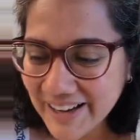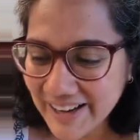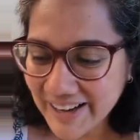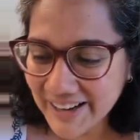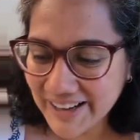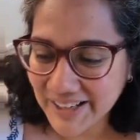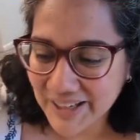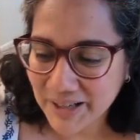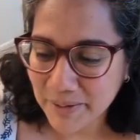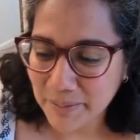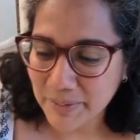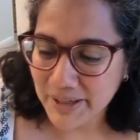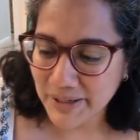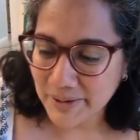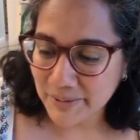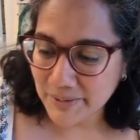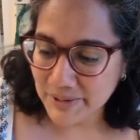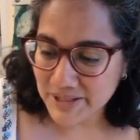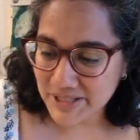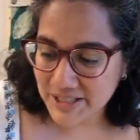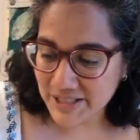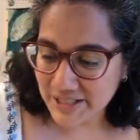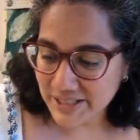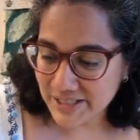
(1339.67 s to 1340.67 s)
on here, but it
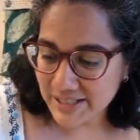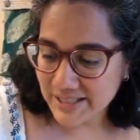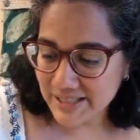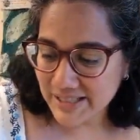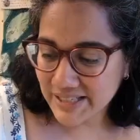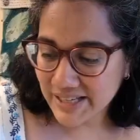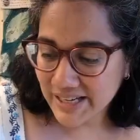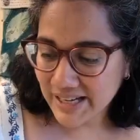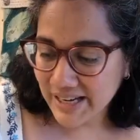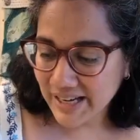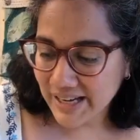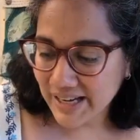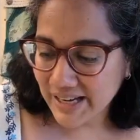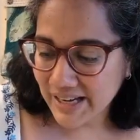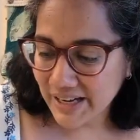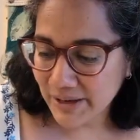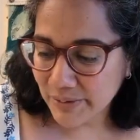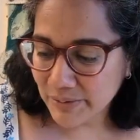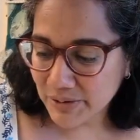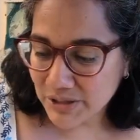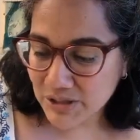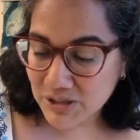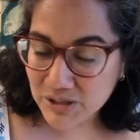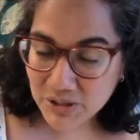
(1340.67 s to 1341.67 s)
was
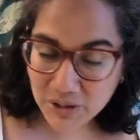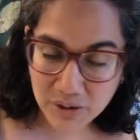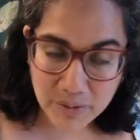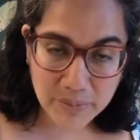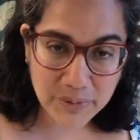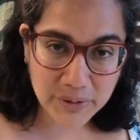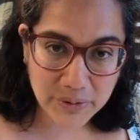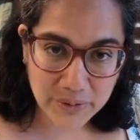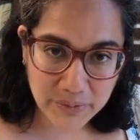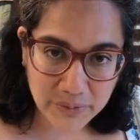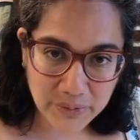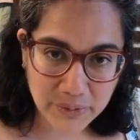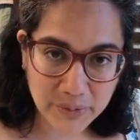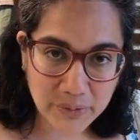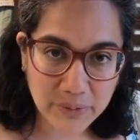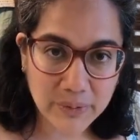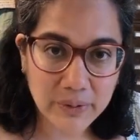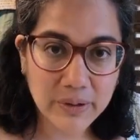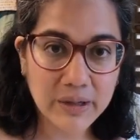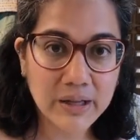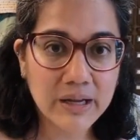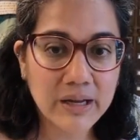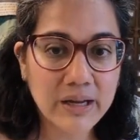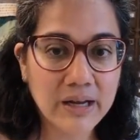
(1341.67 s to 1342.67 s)
so
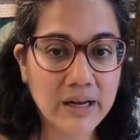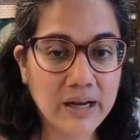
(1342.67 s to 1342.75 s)
beautiful.